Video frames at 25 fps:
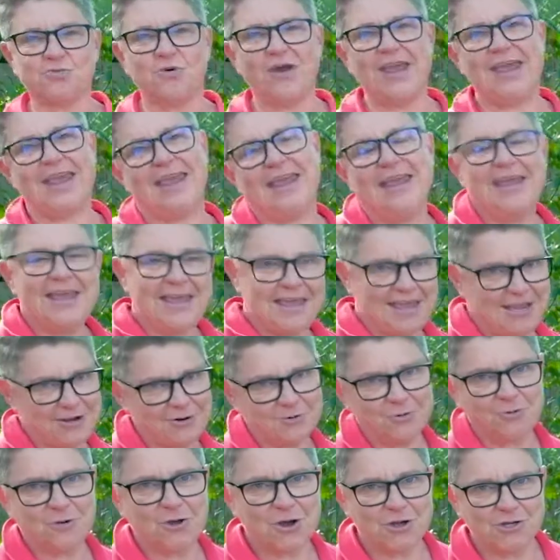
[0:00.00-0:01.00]
where it
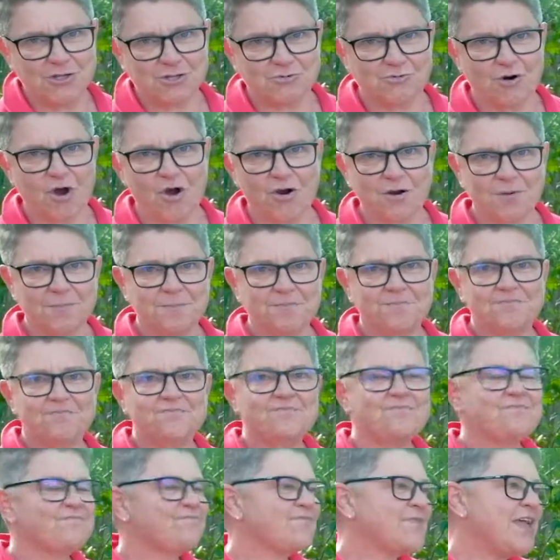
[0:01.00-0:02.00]
all goes wrong.
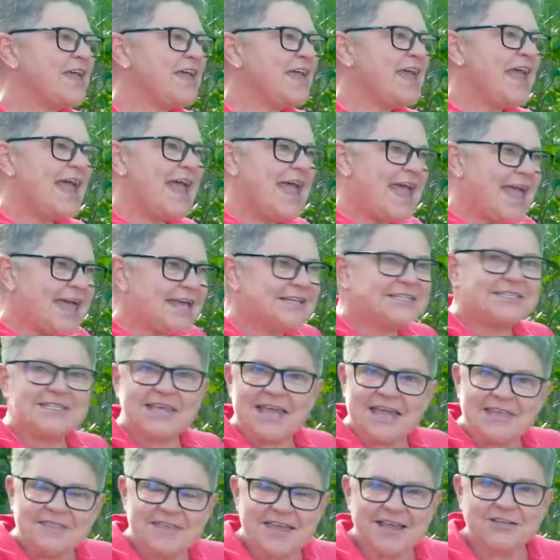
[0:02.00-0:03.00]
As
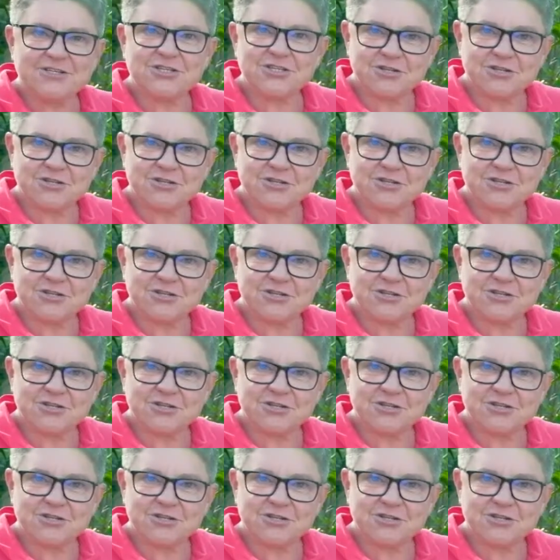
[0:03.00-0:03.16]
they then